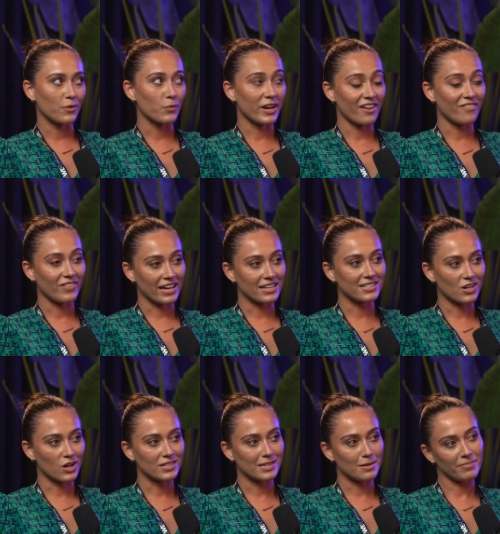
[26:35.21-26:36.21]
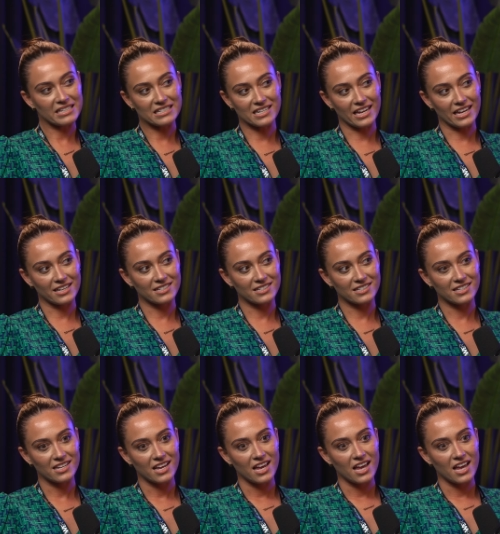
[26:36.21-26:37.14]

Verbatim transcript: when I first started in business,